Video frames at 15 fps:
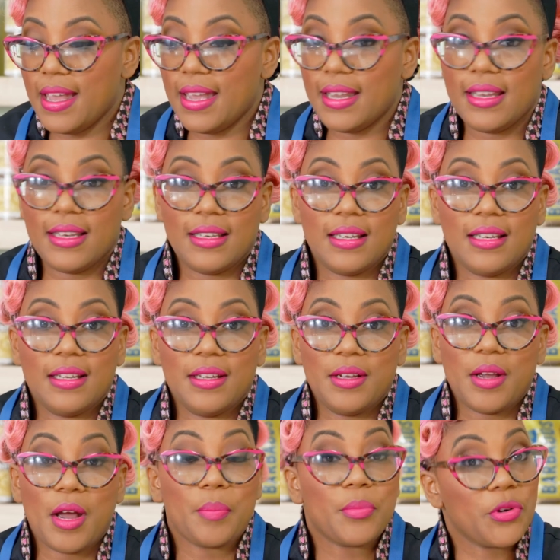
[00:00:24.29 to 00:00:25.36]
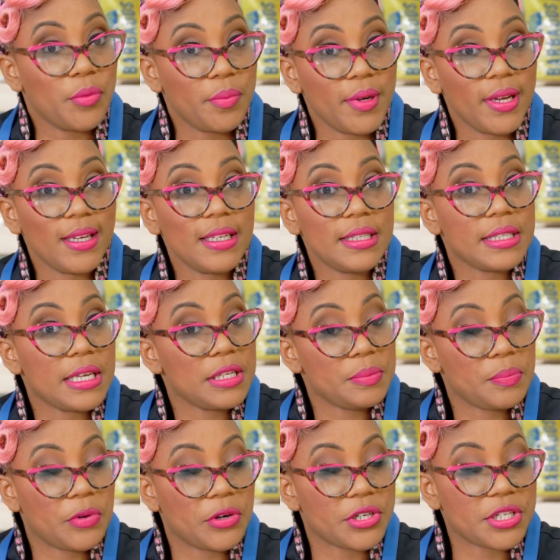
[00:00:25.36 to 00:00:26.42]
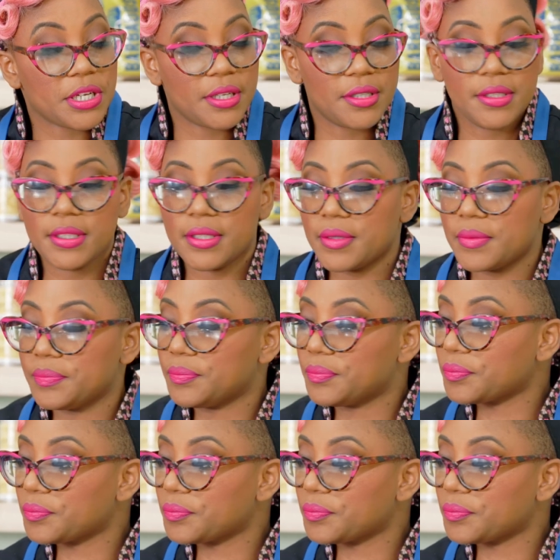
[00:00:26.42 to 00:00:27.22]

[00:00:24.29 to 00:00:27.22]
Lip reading: in appropriately sized portions,